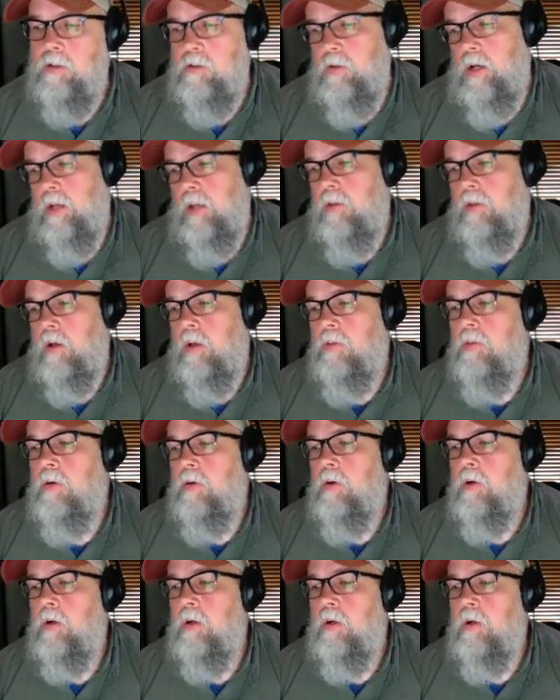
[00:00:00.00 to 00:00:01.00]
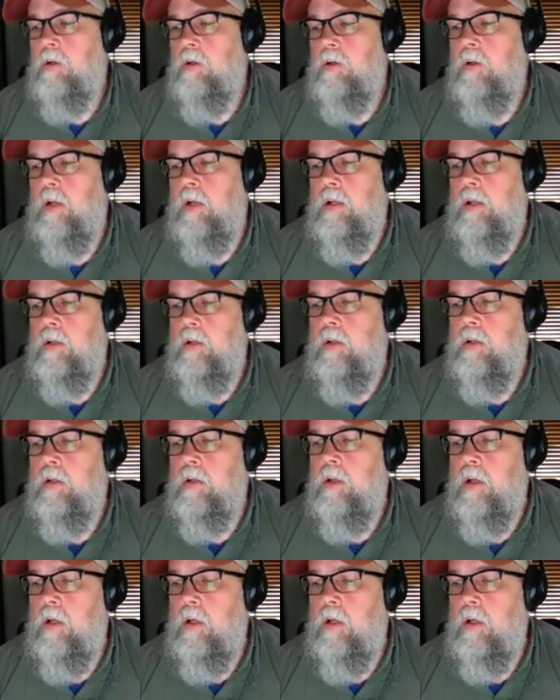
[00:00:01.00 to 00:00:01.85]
So I thought they're a good idea.